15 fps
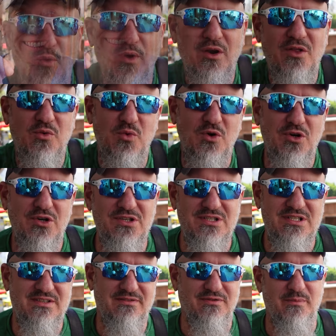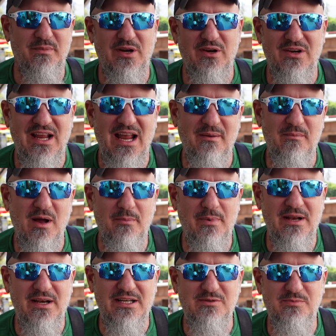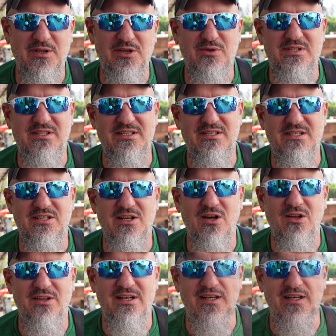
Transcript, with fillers: One of the workers from here came up and explained to us this is called